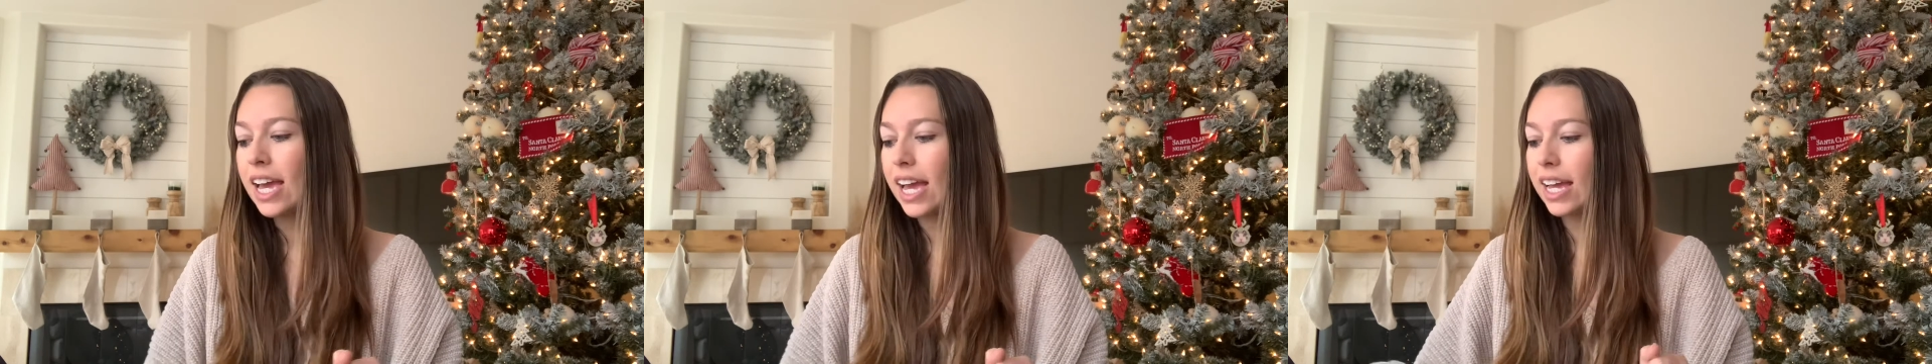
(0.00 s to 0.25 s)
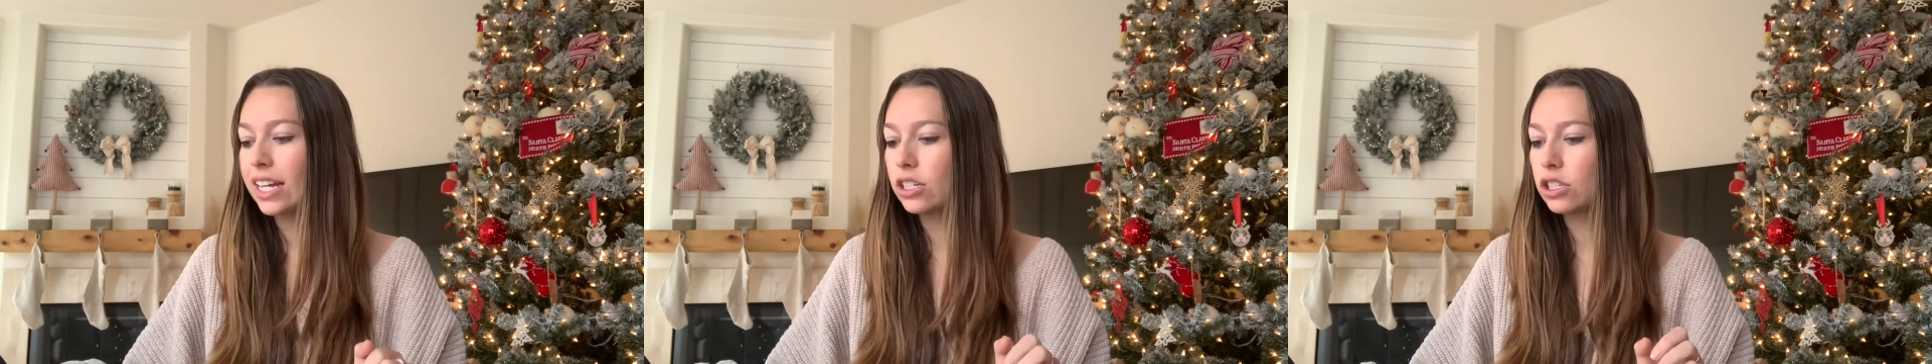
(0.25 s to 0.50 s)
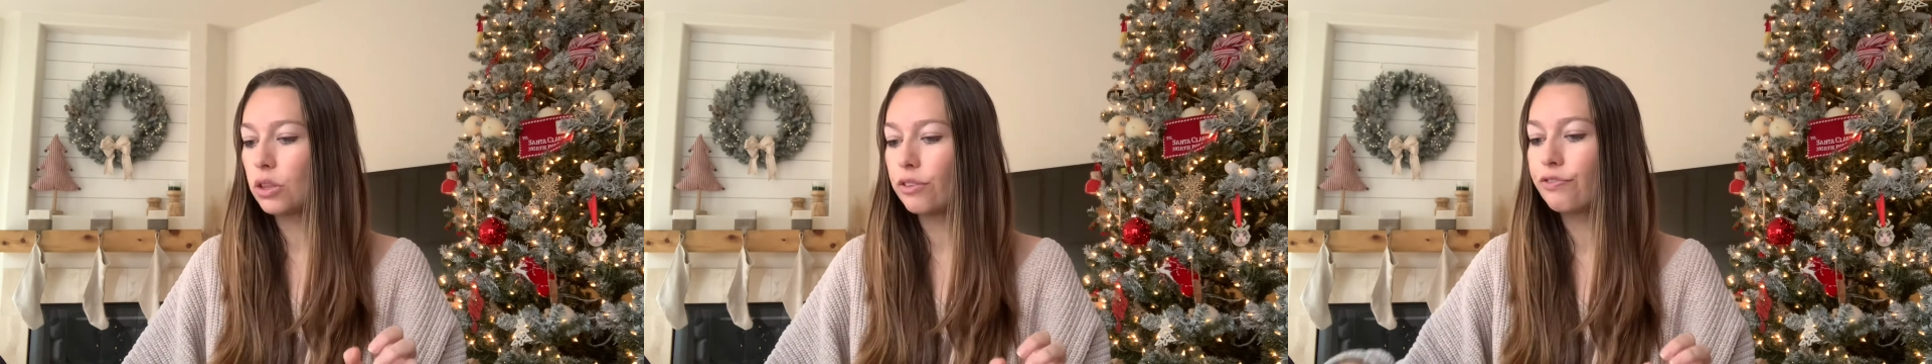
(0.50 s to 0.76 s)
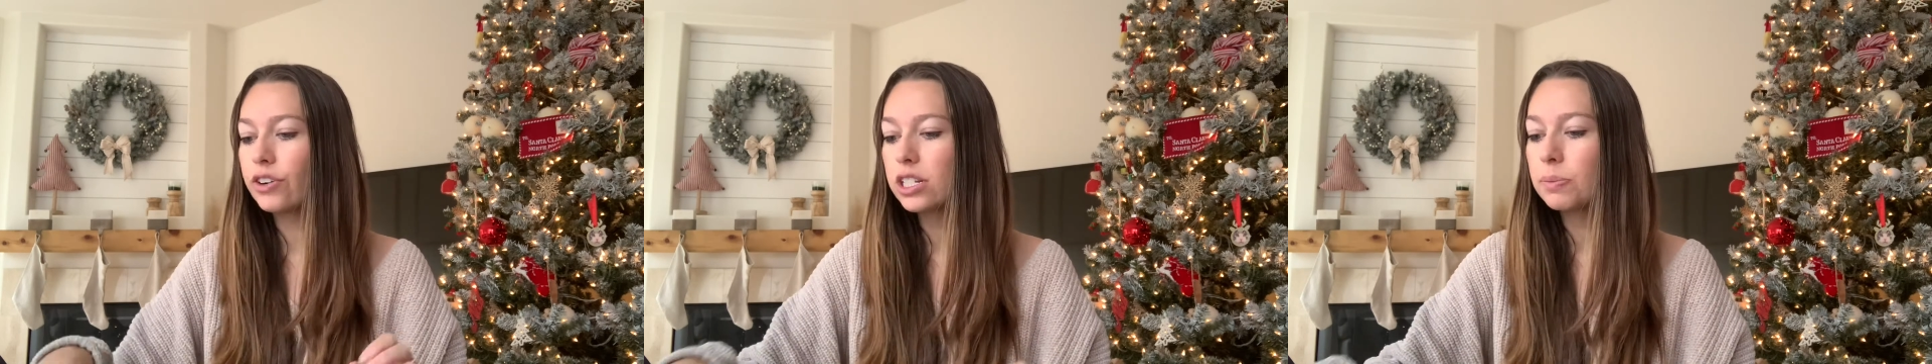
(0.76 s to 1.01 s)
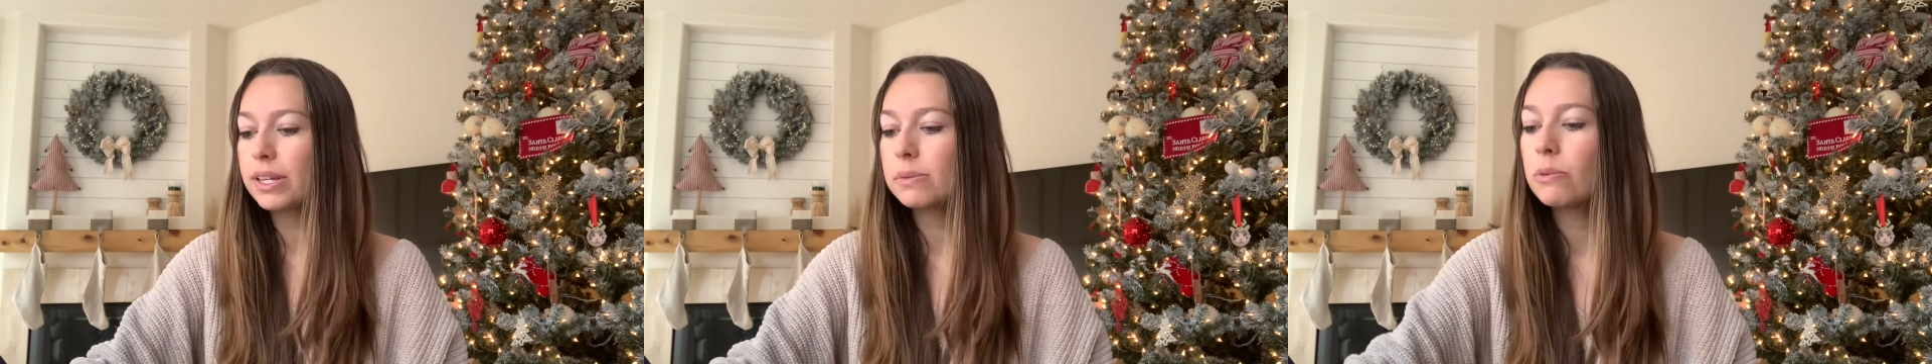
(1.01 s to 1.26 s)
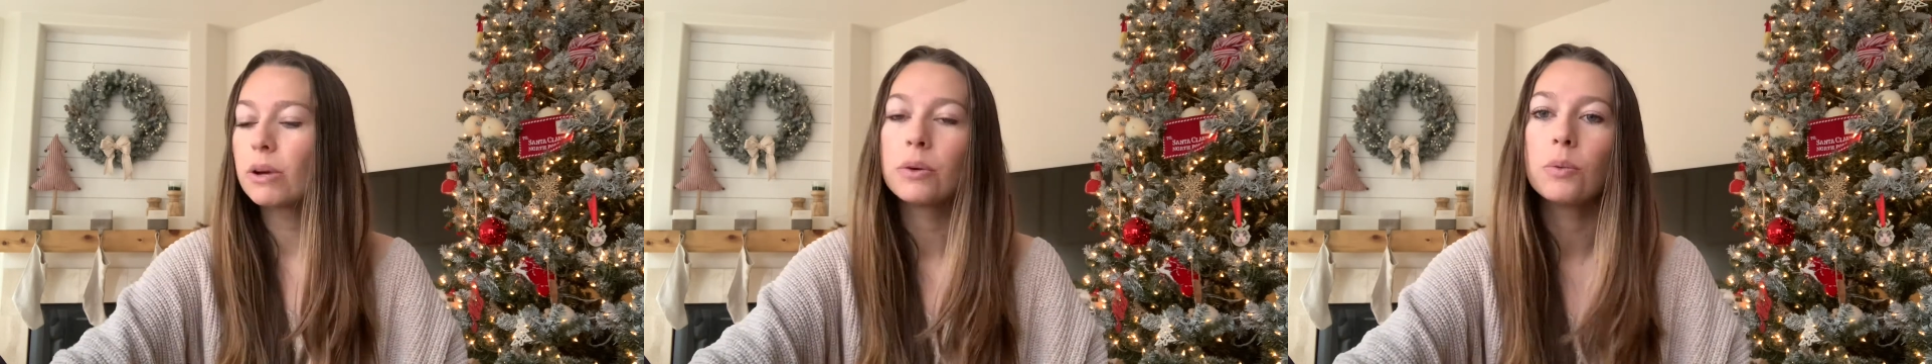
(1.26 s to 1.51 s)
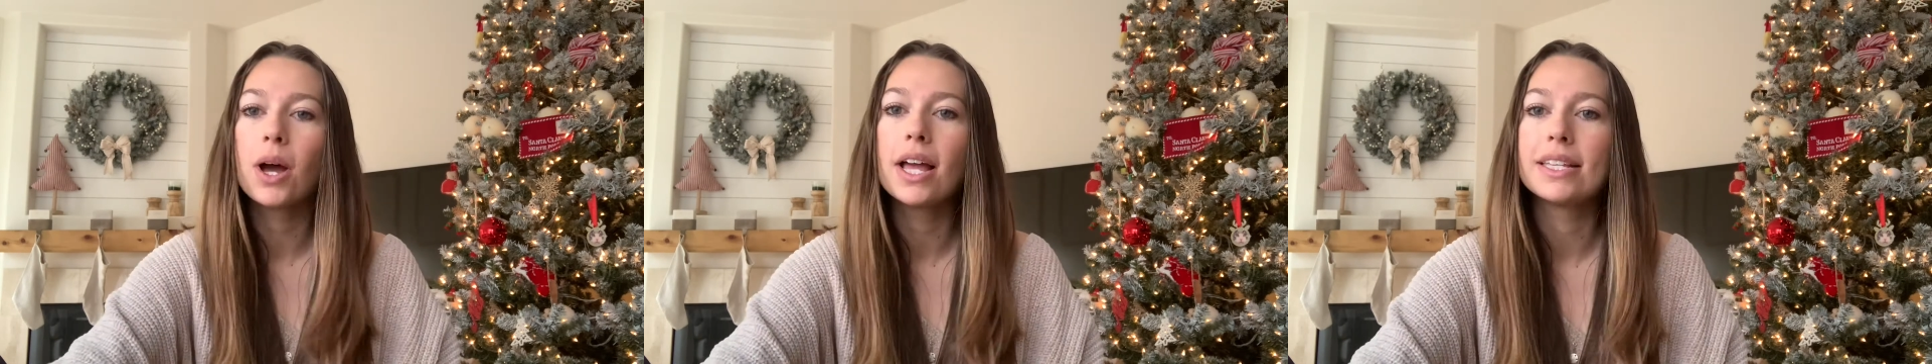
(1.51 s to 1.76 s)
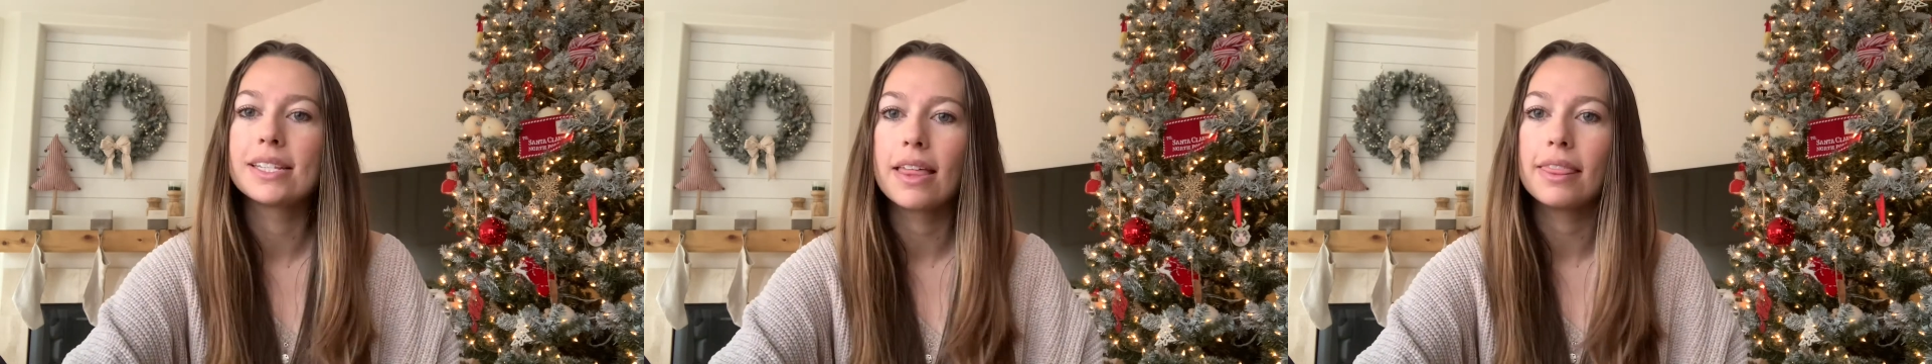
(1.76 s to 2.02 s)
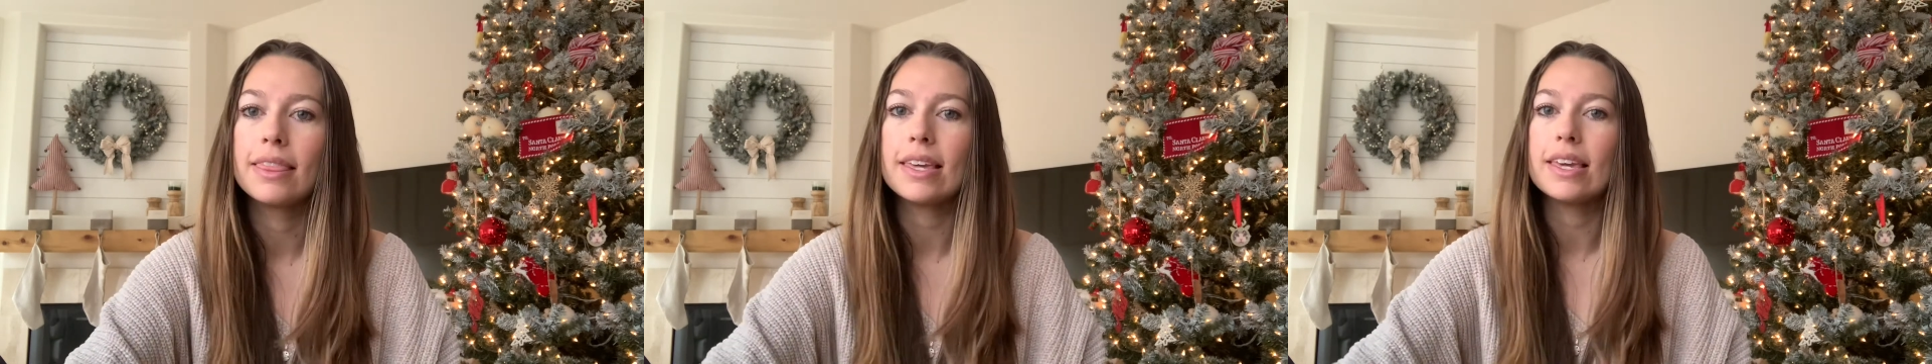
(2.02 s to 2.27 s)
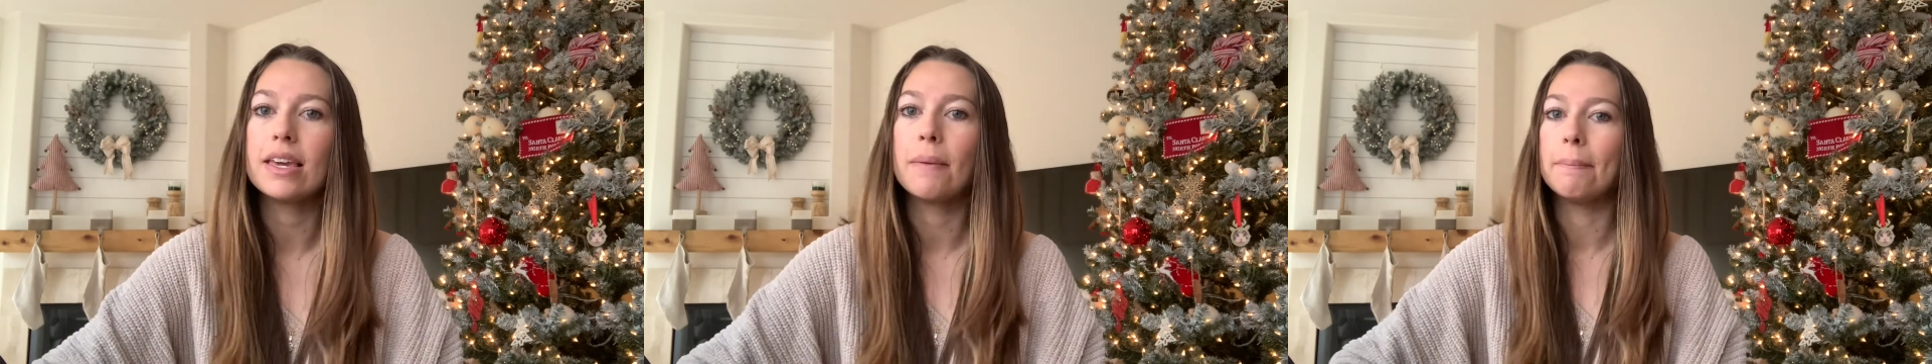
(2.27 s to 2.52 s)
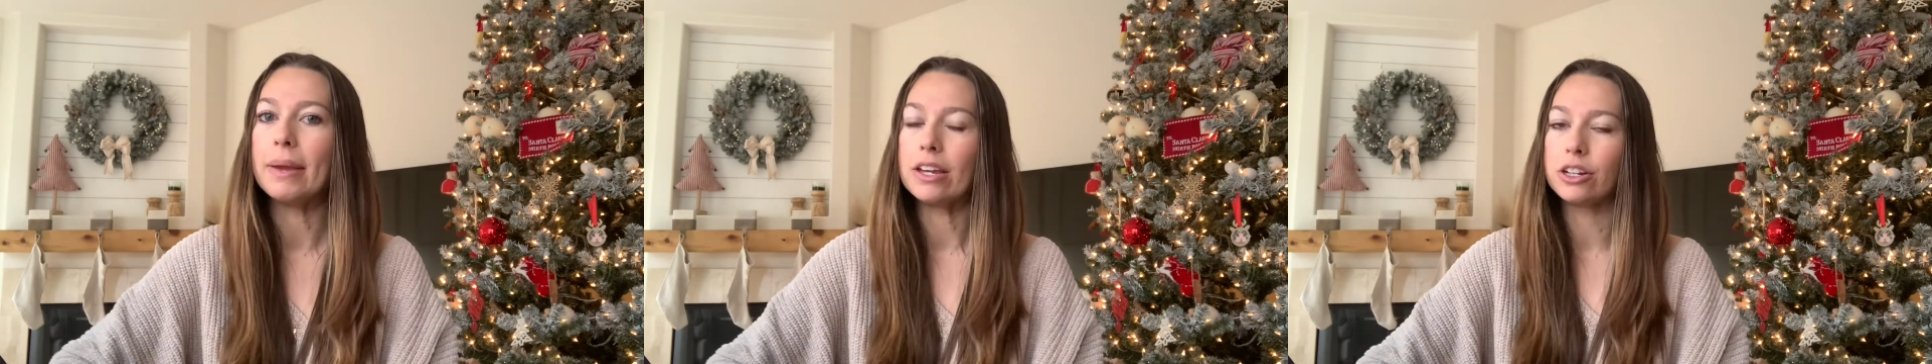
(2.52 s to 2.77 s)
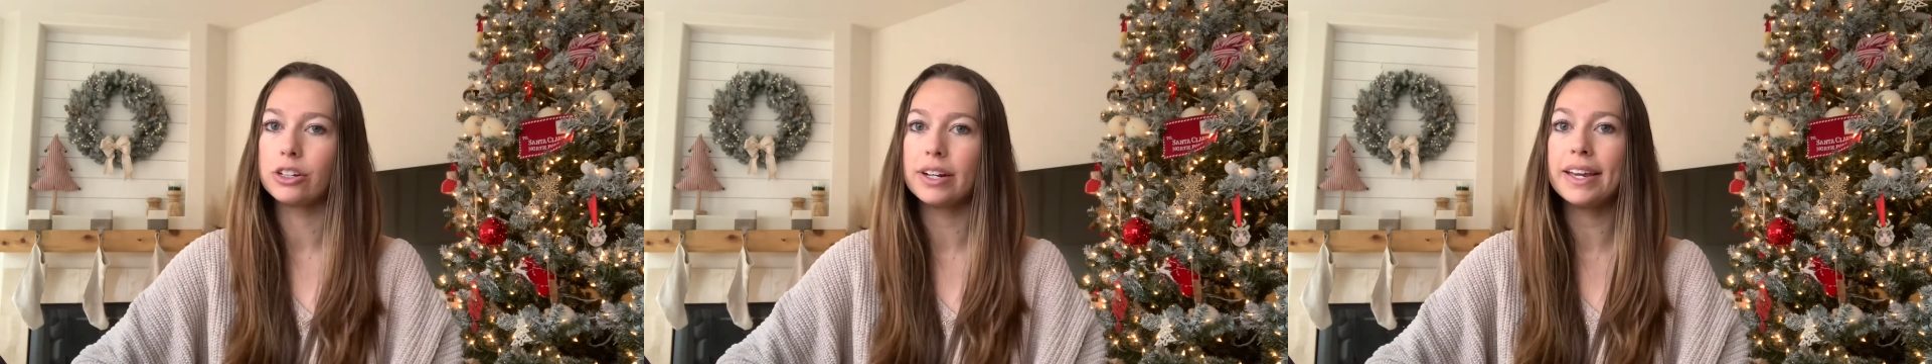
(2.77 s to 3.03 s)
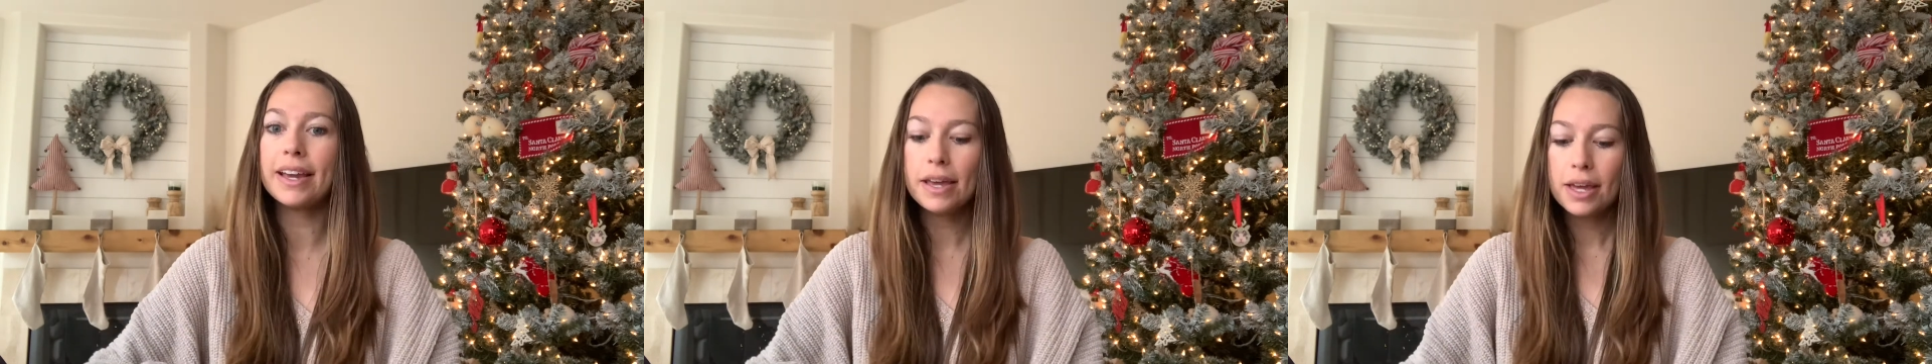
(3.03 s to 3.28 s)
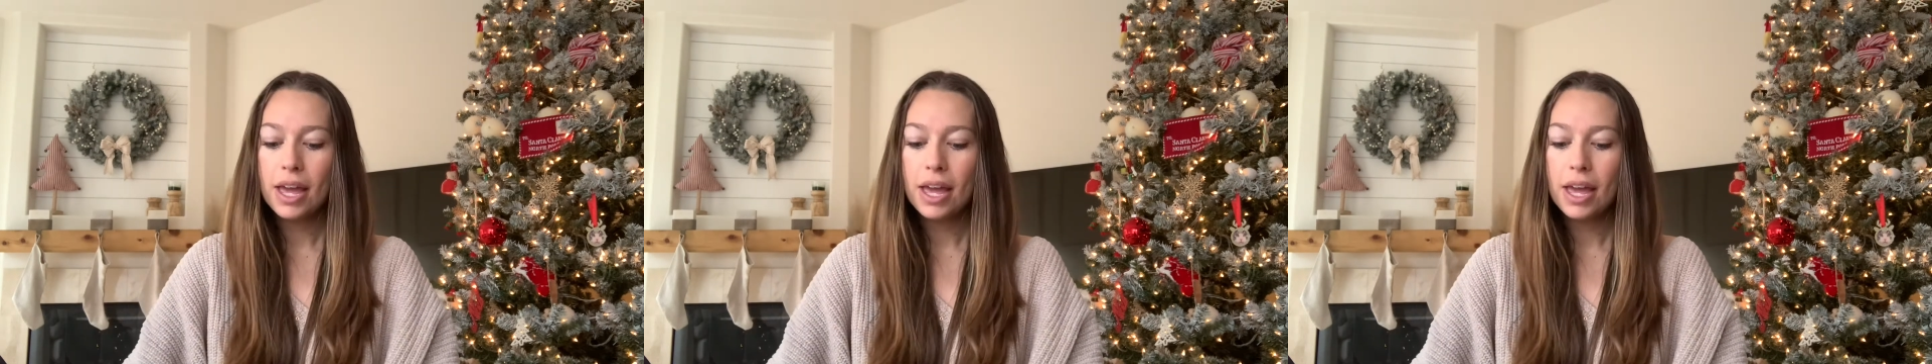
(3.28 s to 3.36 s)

And so the first place we went was the bakery.